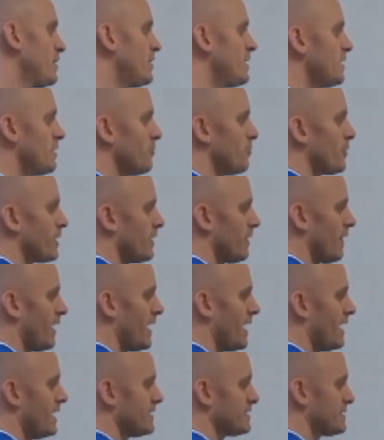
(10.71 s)
you need to
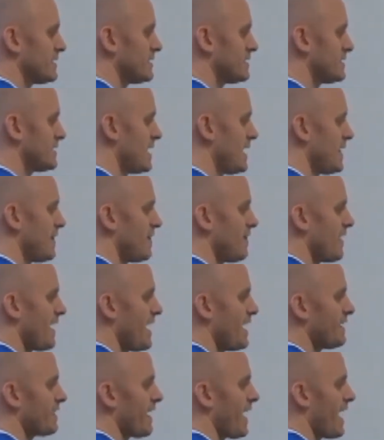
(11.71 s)
realize is that
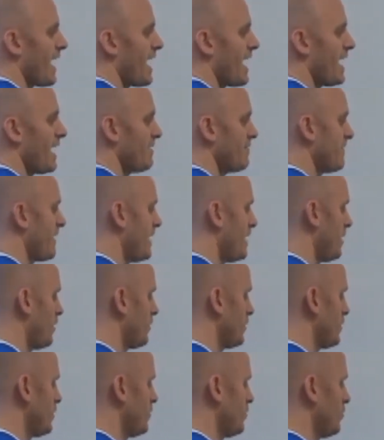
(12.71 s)
that a
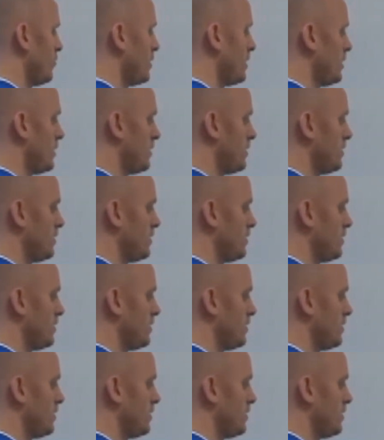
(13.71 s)
value